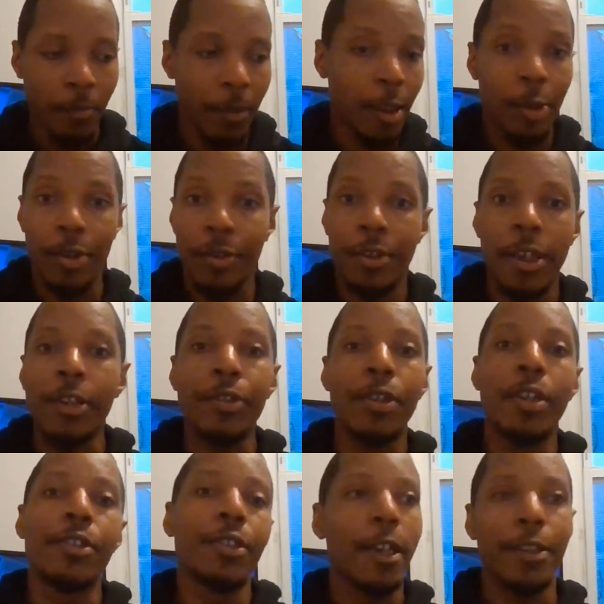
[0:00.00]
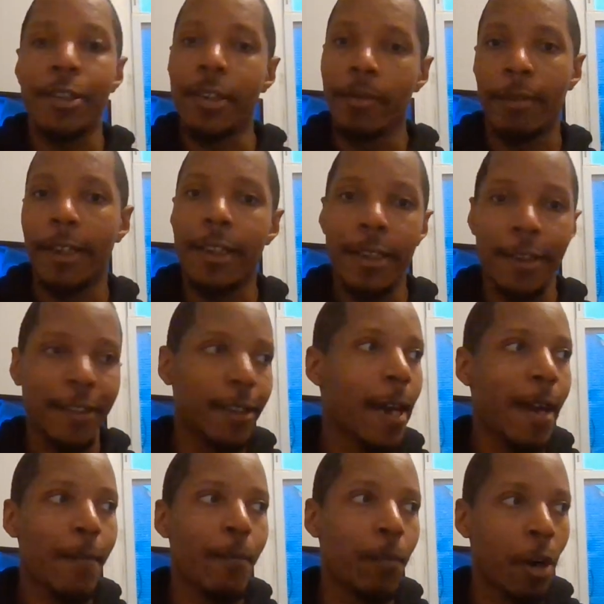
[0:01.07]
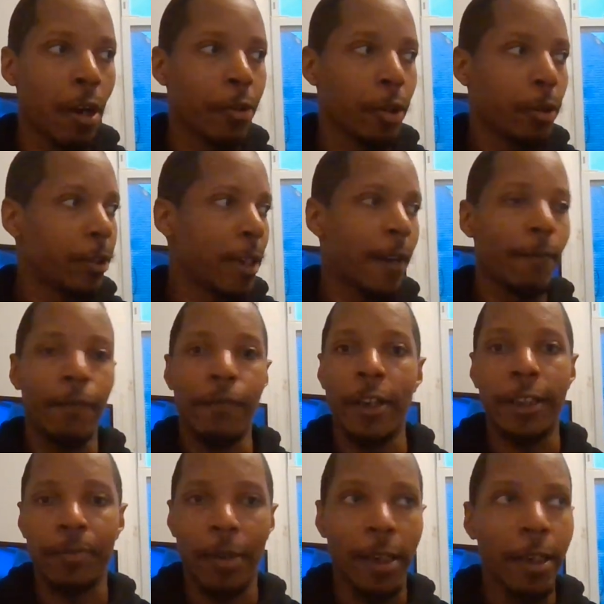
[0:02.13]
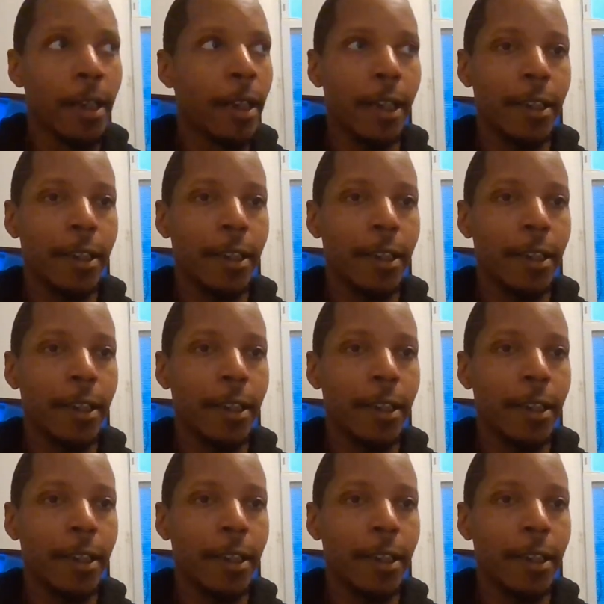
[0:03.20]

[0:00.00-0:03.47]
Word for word: Because Chase does not seem like he's that bothered, that vexed by.